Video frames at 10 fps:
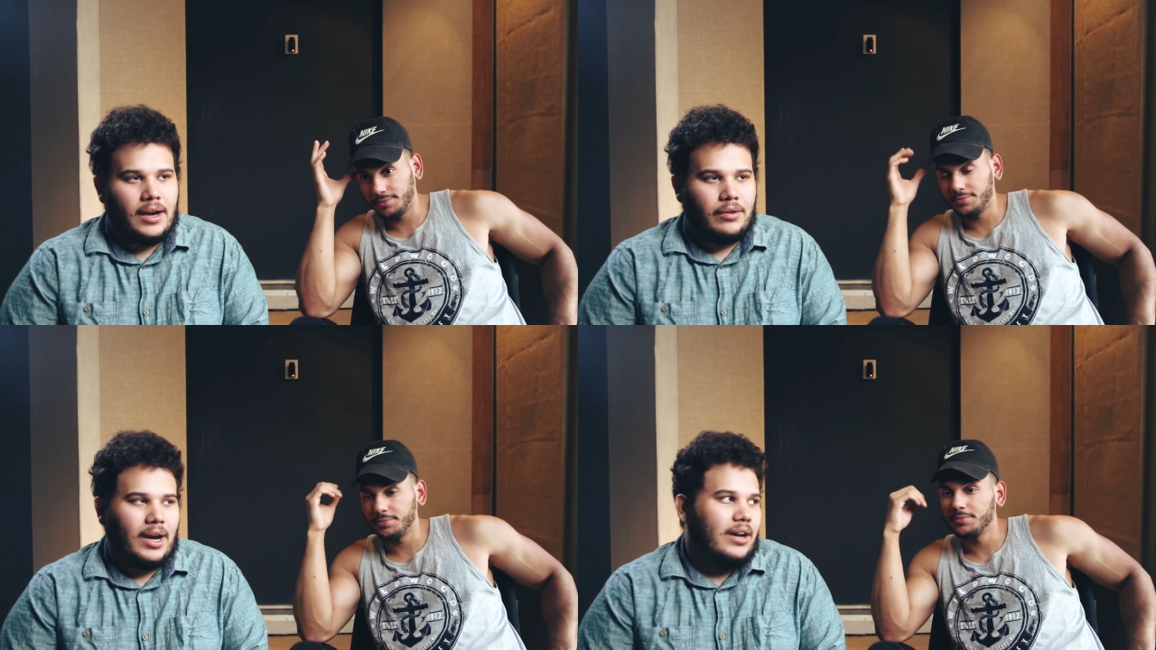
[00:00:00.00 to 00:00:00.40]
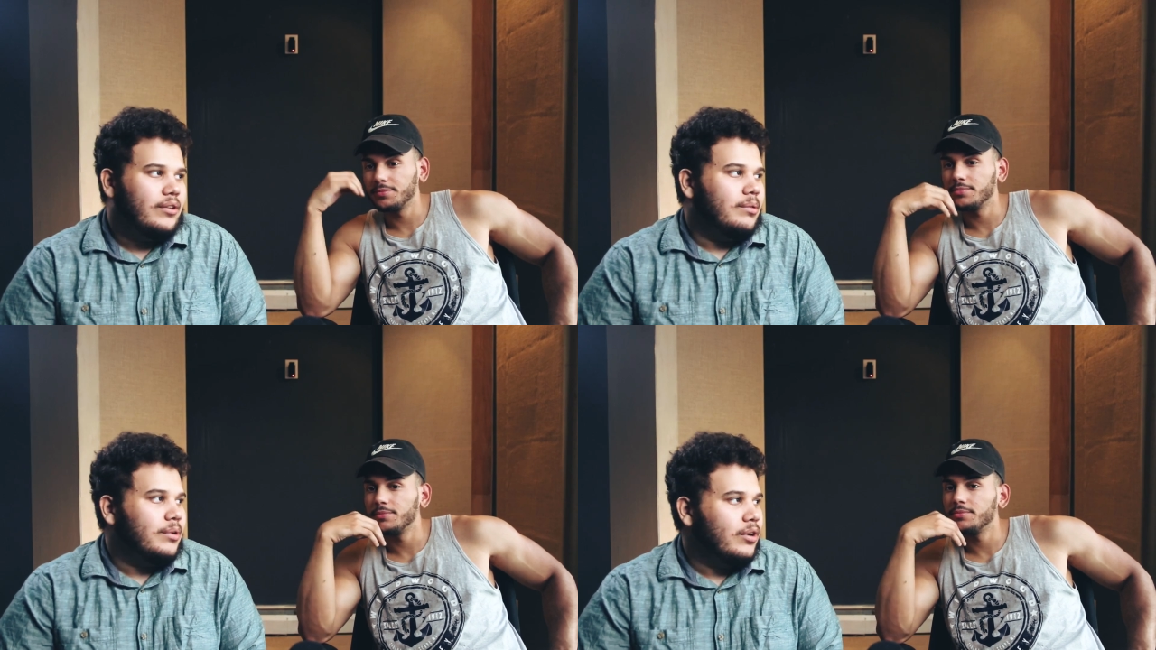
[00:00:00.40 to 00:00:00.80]
Speaker 1: or I
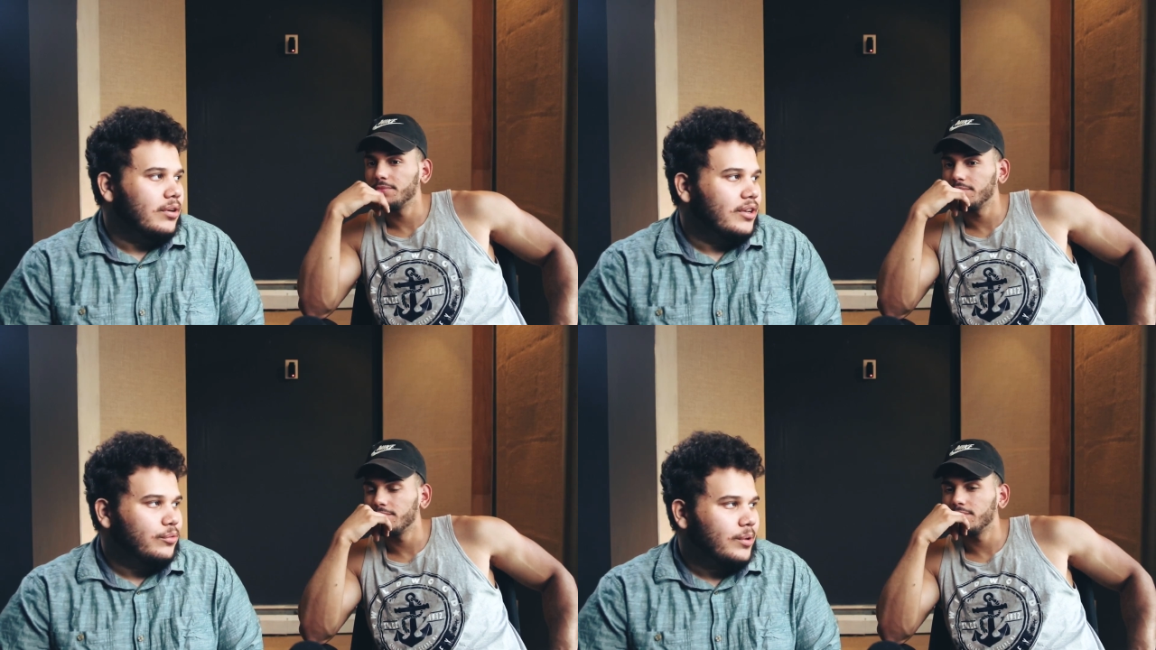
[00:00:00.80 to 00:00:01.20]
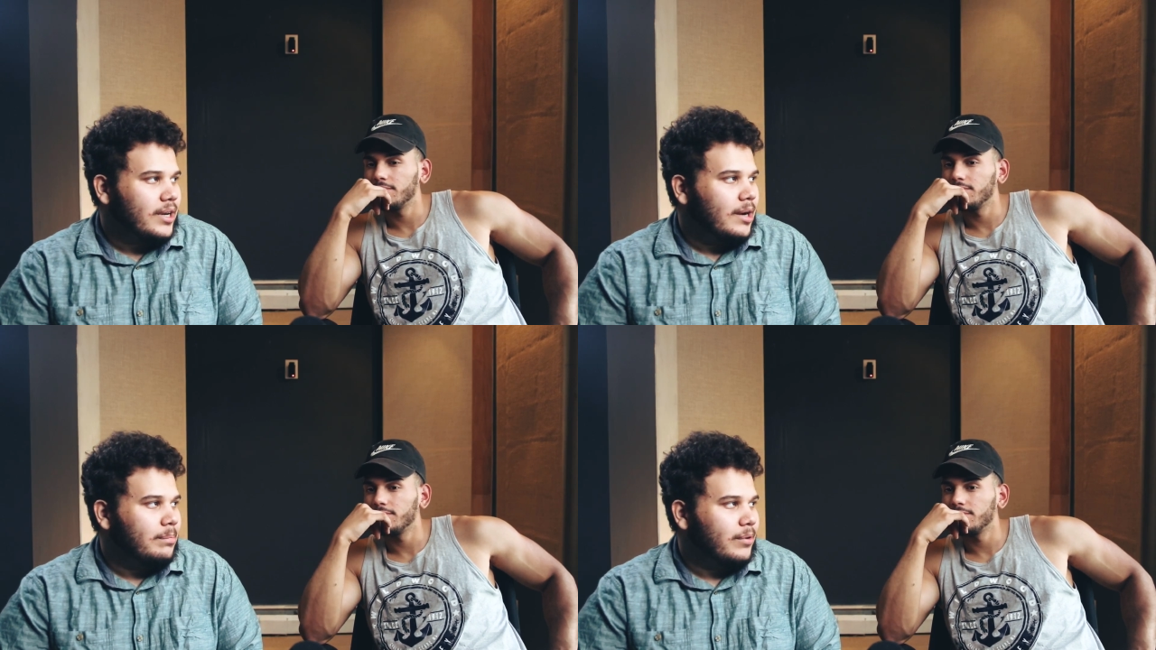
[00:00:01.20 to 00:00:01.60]
don't even know, because we're
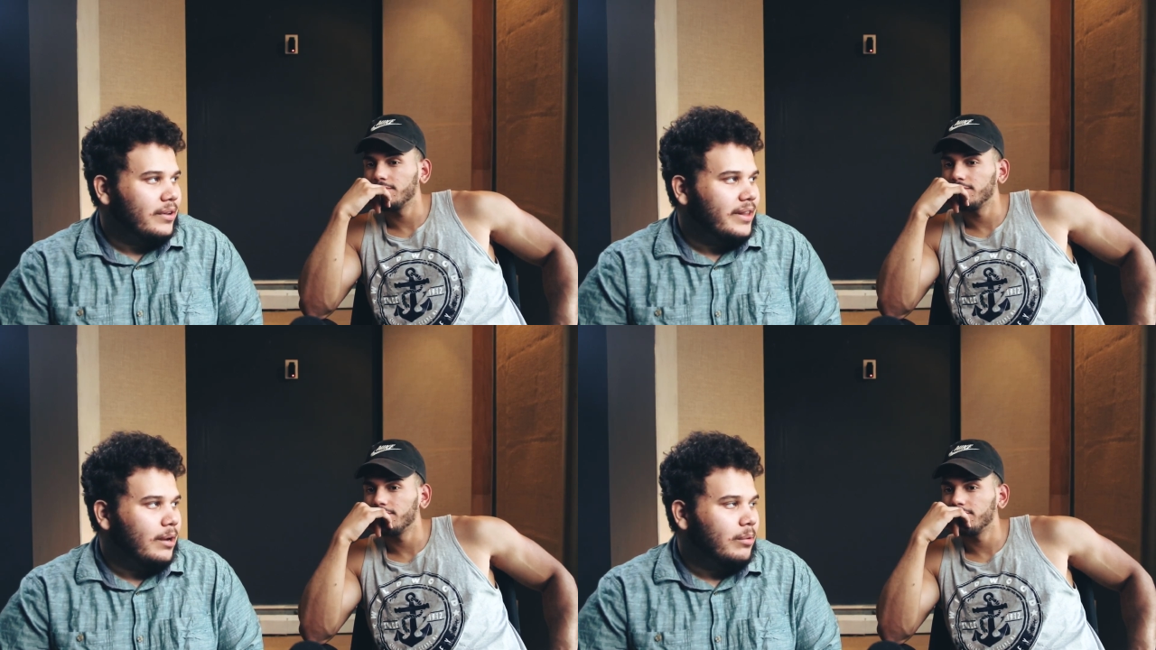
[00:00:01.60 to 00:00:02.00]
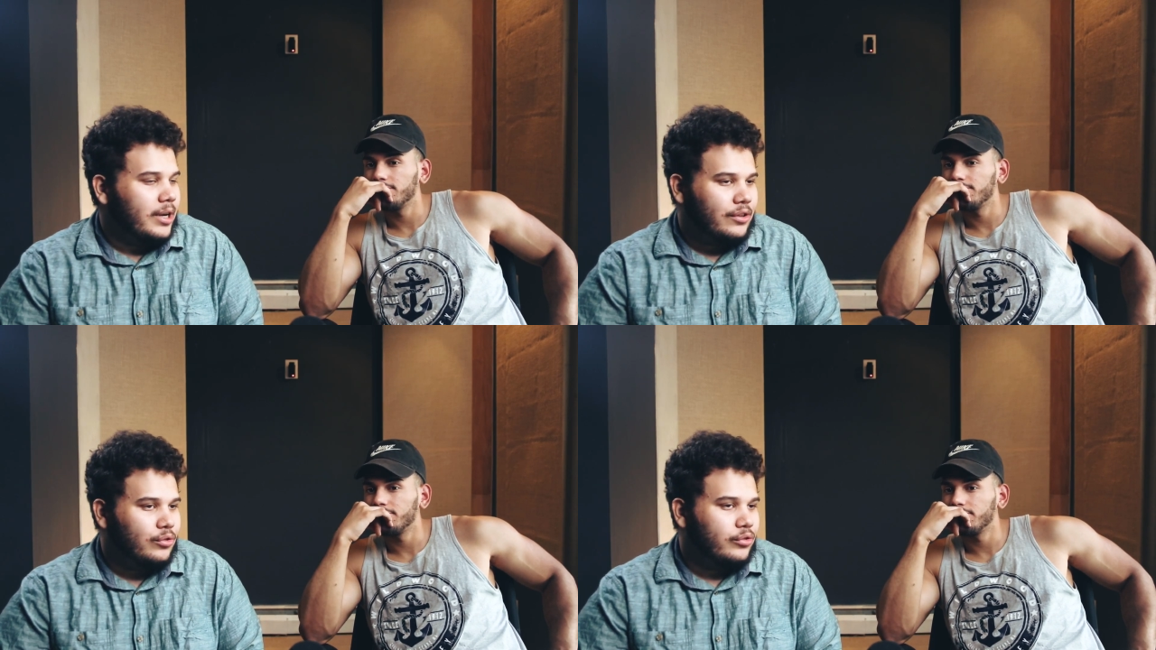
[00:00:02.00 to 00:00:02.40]
gonna upload it day
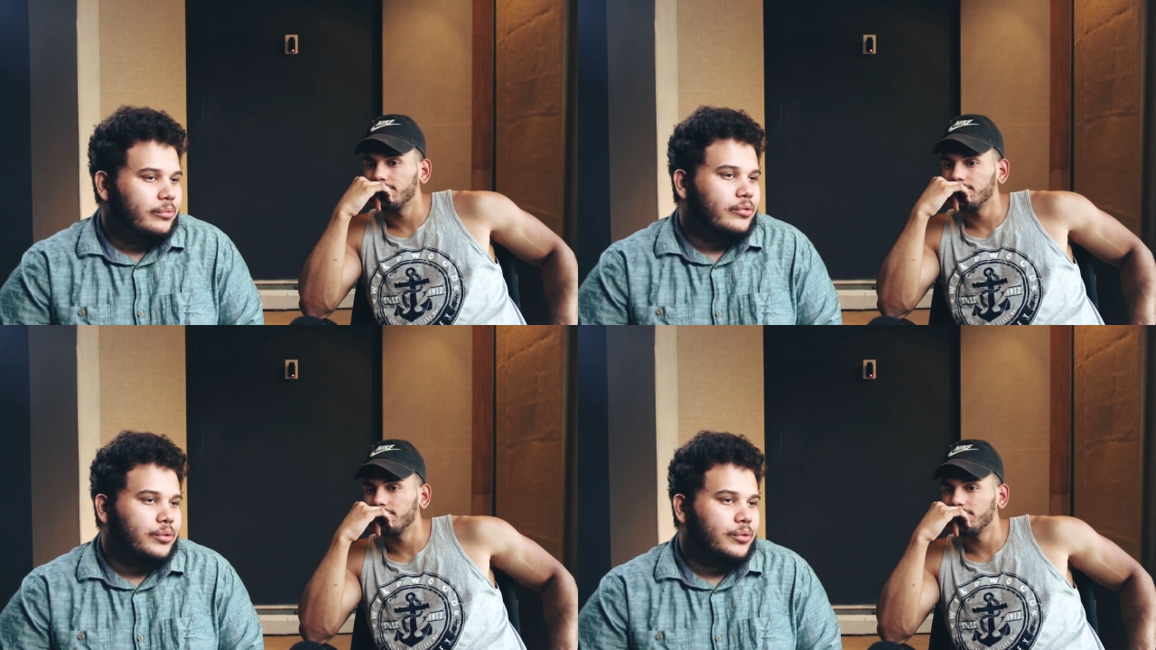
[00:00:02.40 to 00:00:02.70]
one on YouTube